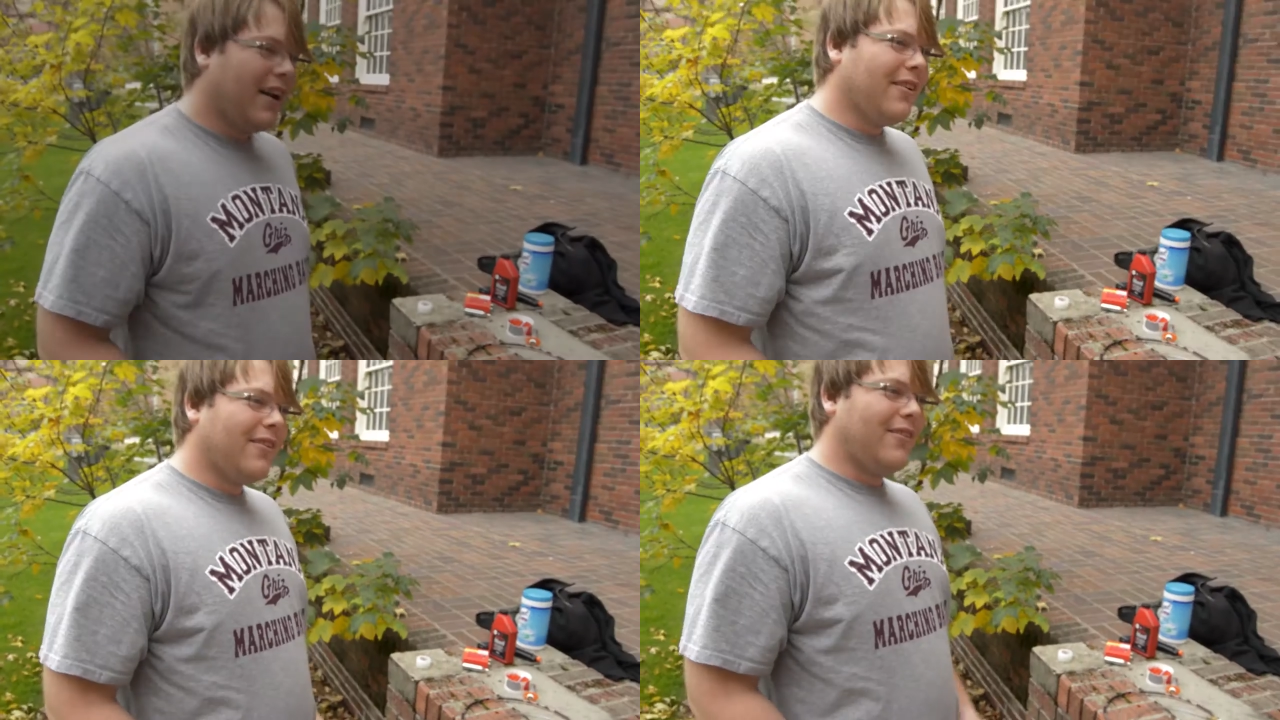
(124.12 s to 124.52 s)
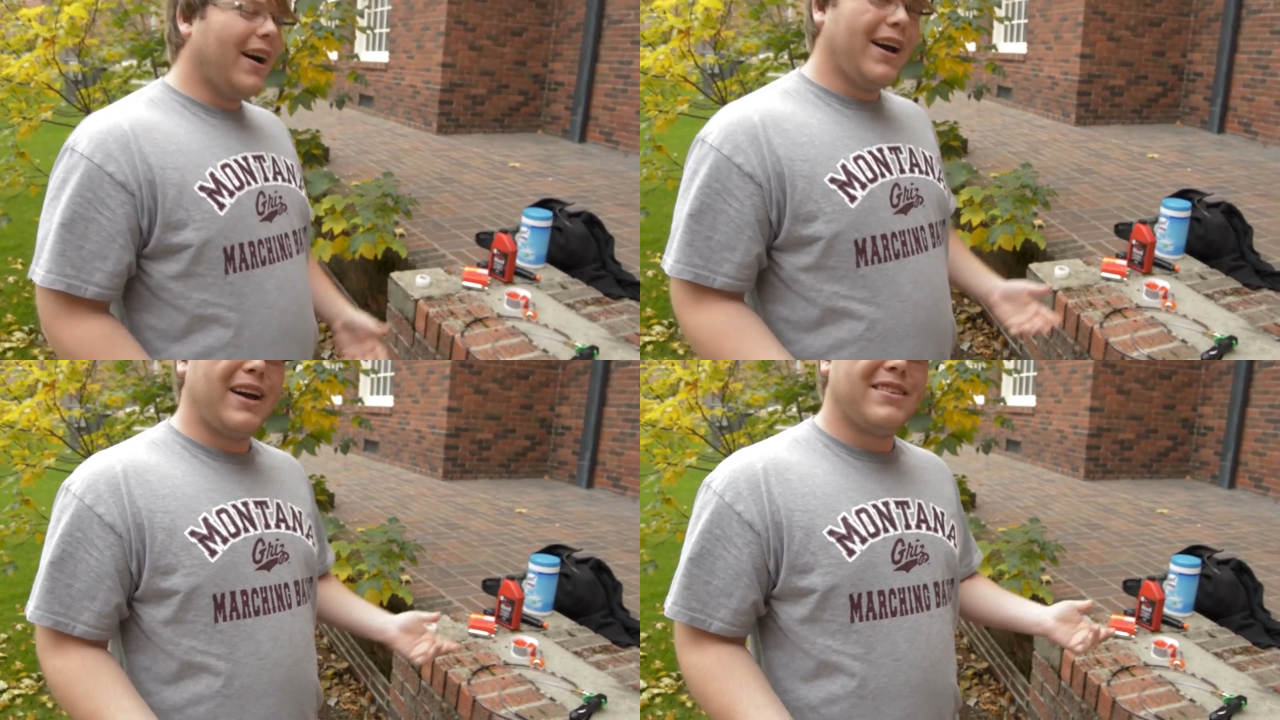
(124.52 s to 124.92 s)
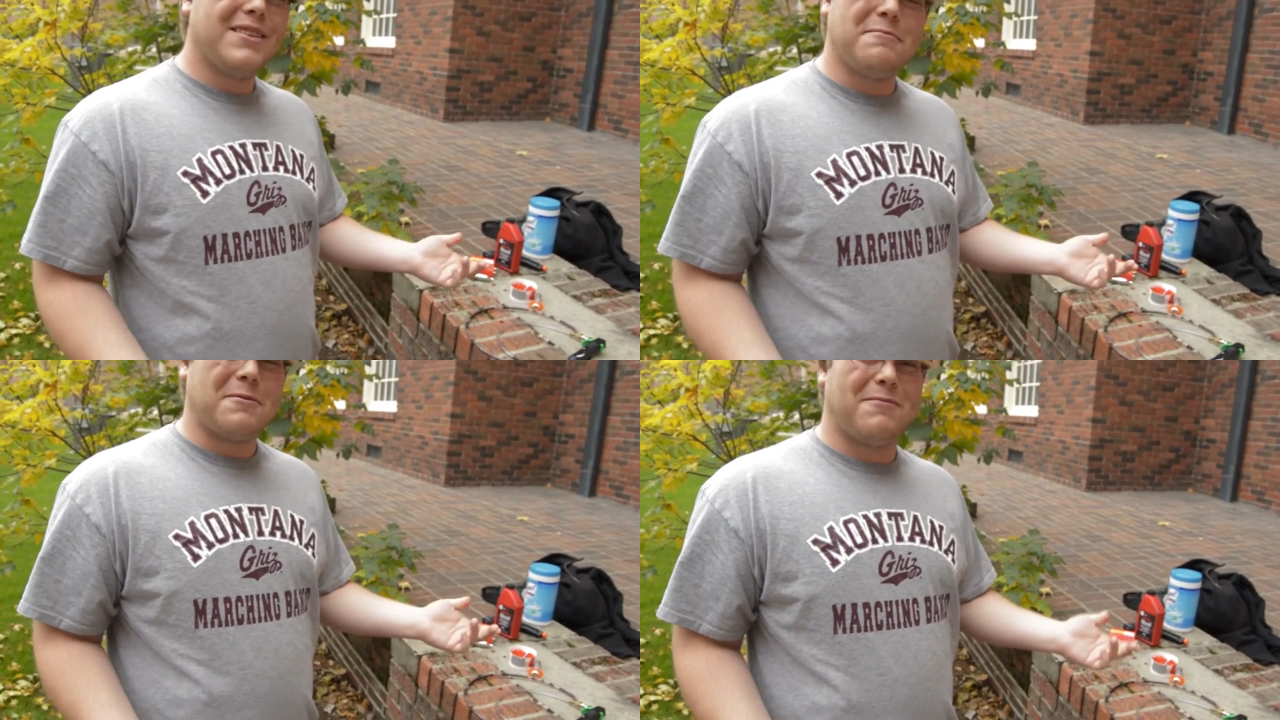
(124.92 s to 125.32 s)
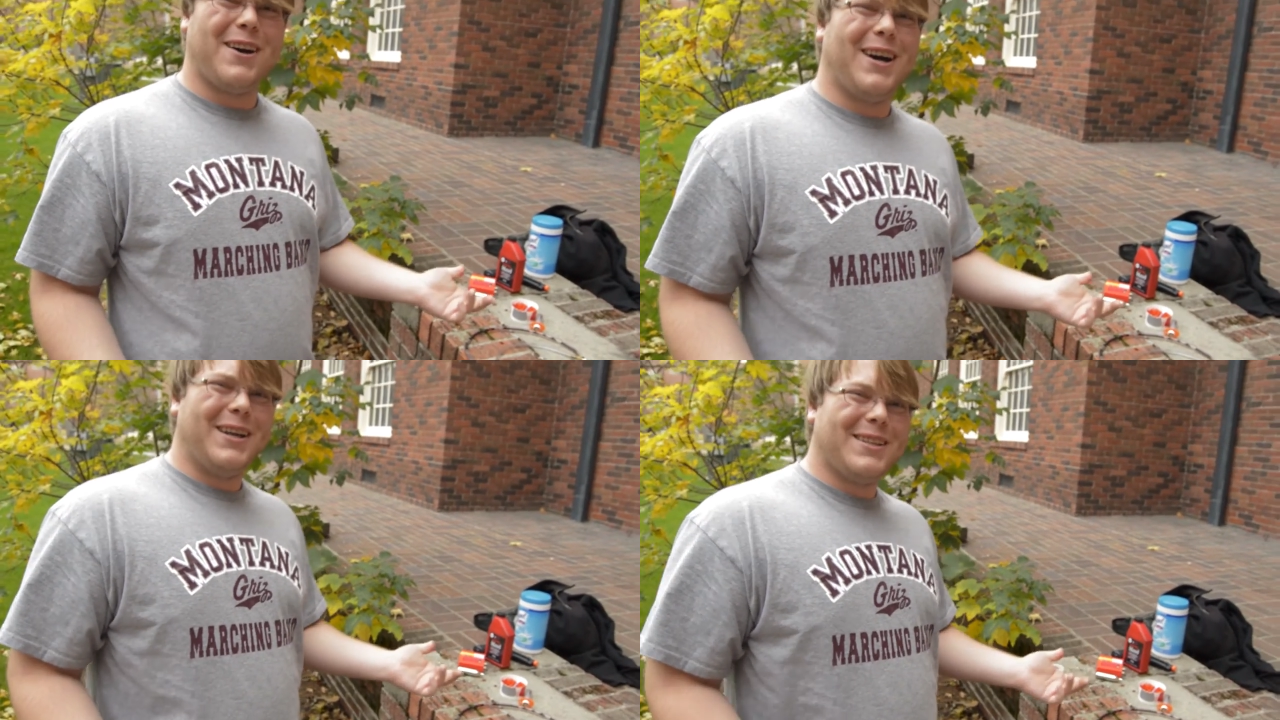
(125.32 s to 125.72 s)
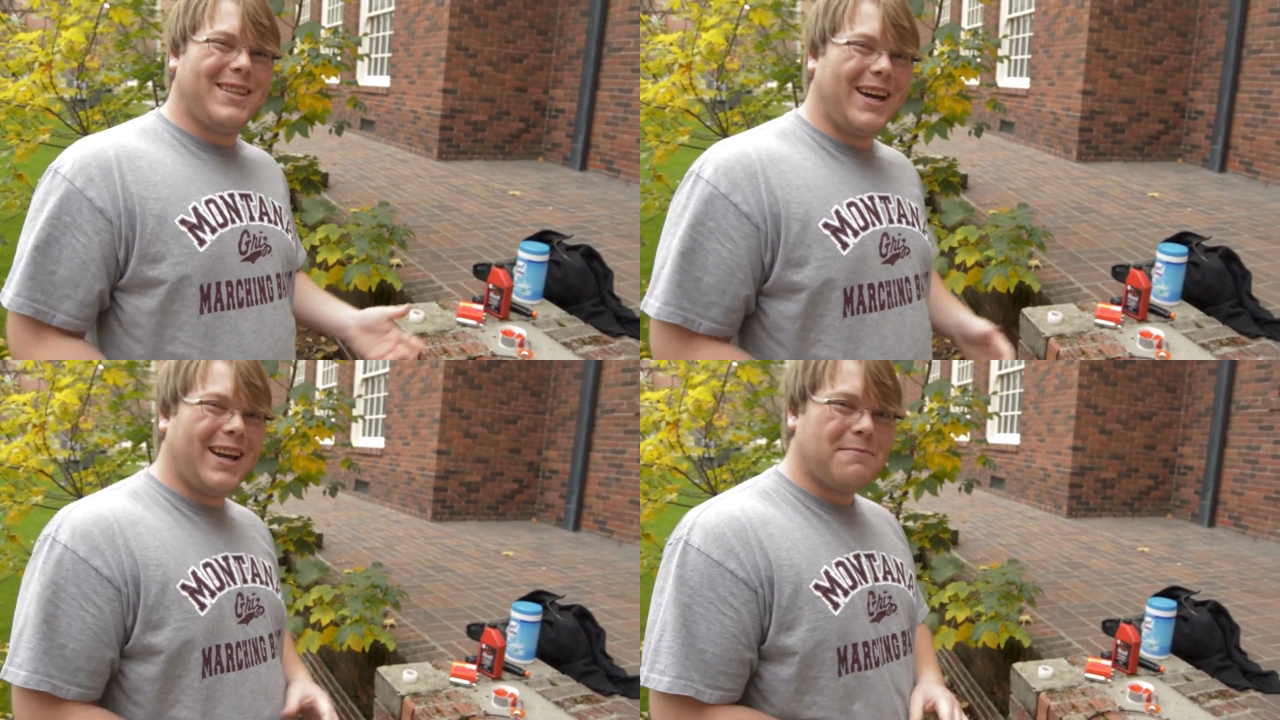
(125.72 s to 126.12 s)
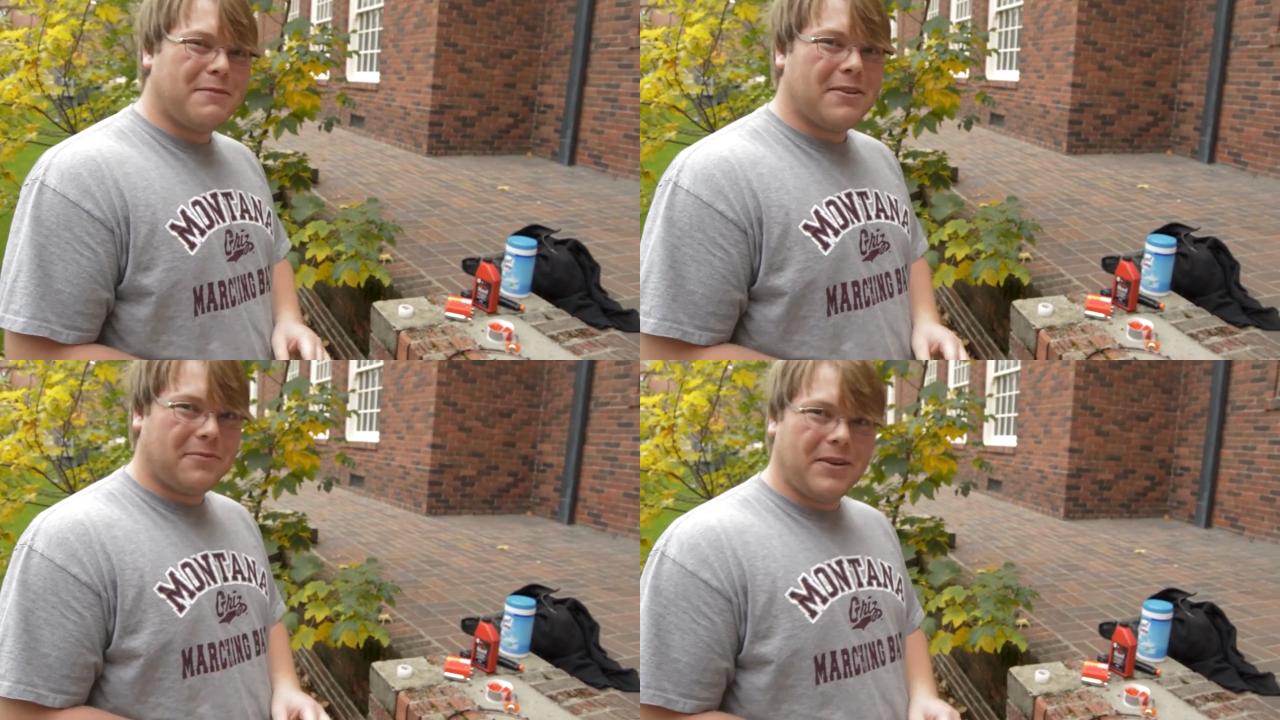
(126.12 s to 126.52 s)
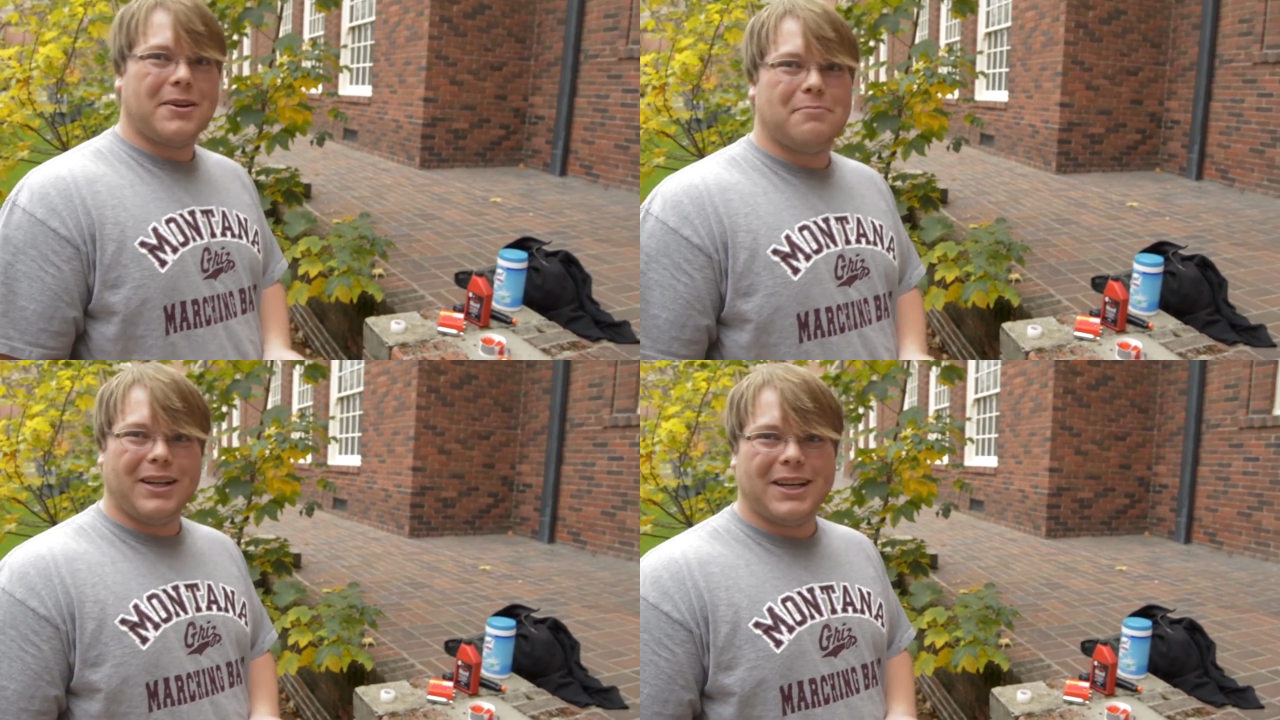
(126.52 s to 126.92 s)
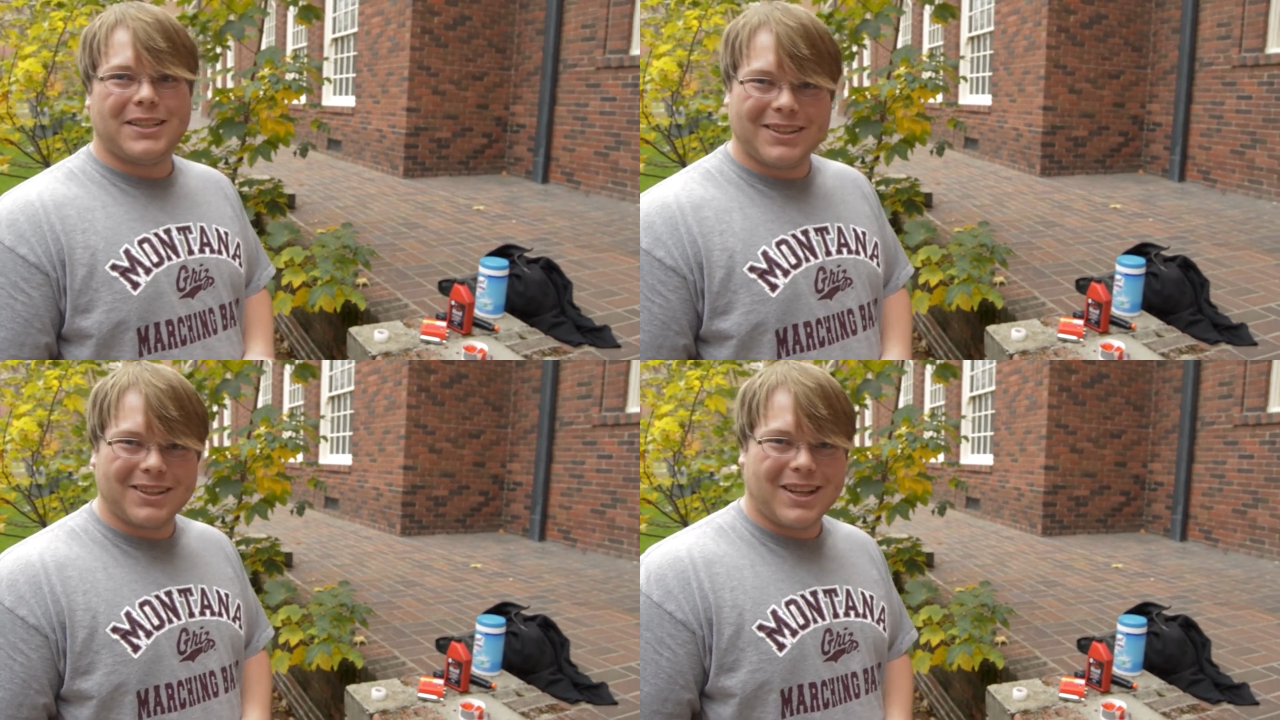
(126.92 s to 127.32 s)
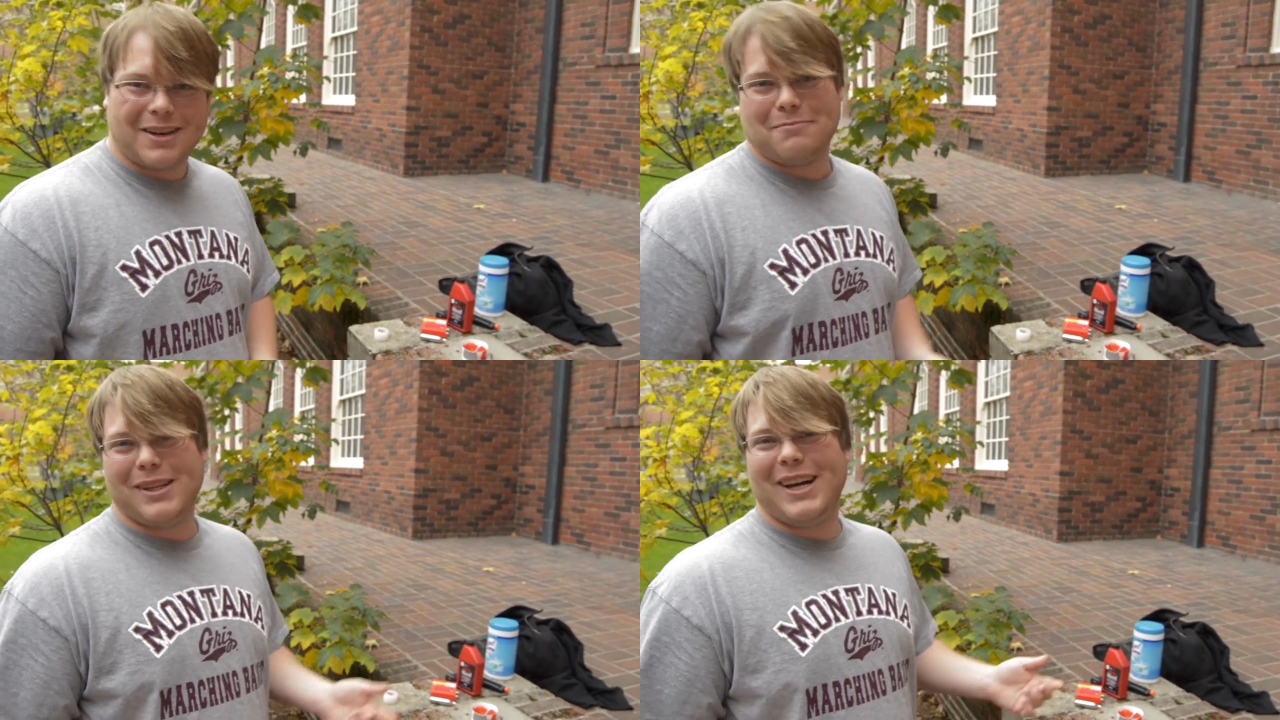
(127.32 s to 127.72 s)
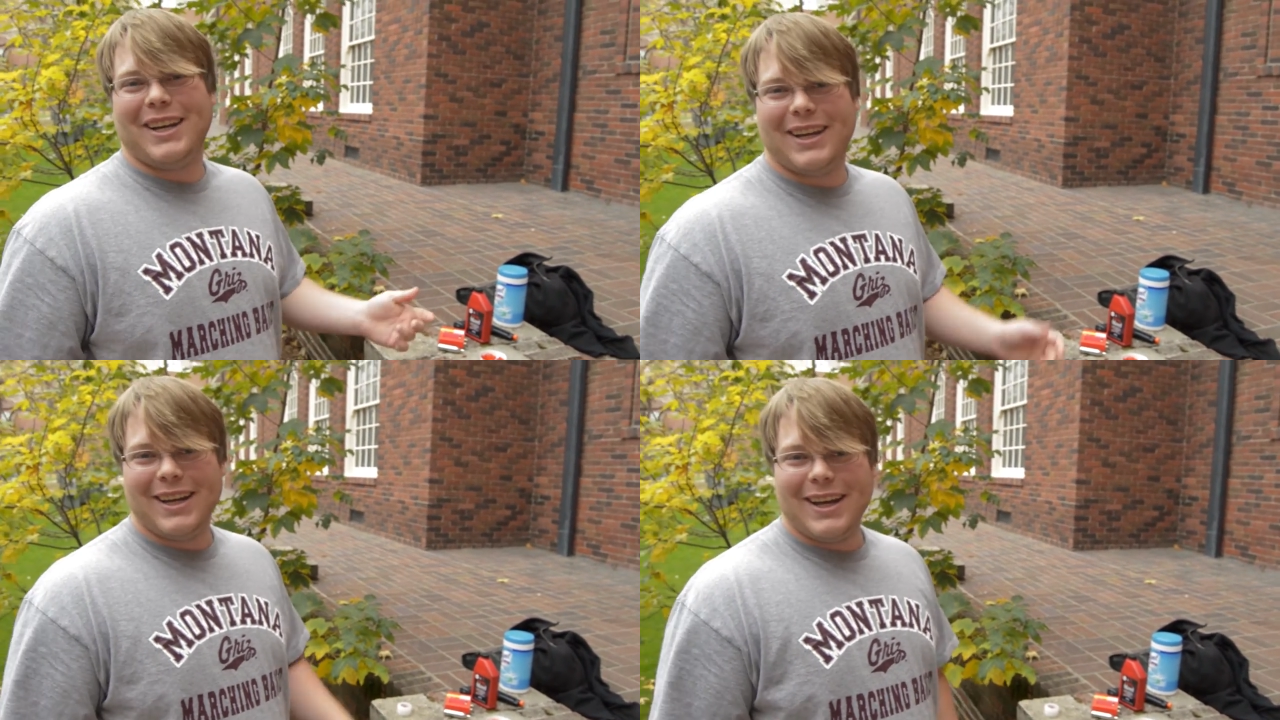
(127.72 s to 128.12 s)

don't know why I seem surprised that I bought fake blood to look like blood.